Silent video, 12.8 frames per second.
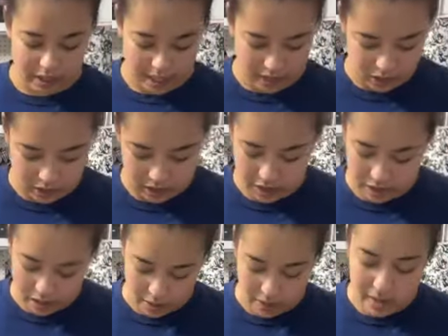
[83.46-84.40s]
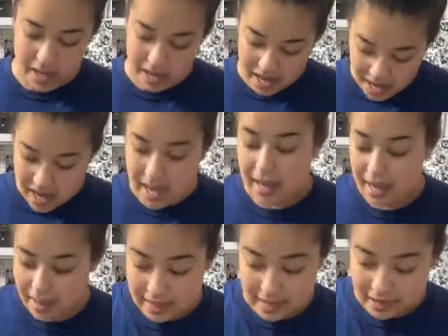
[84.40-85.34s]
section, so
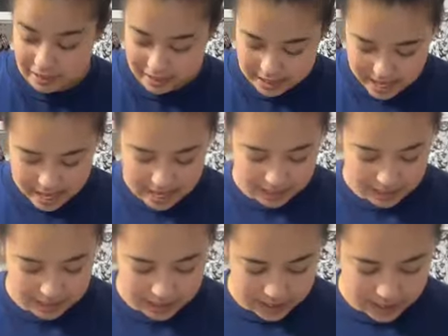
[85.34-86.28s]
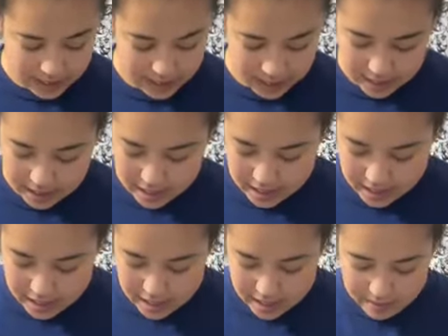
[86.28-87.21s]
there's that.
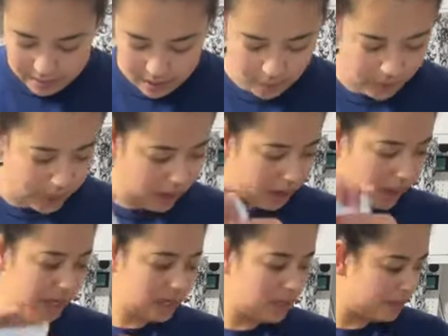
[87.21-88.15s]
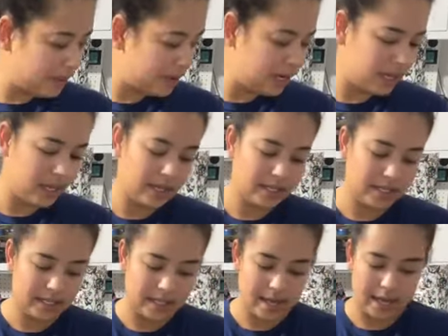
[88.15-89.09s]
But we are going to put this
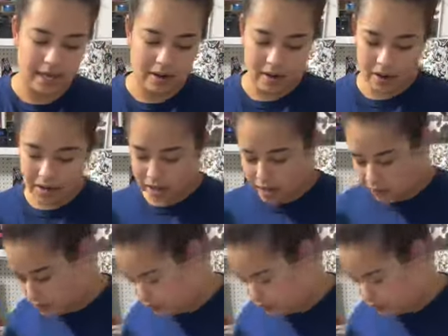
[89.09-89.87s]
design on the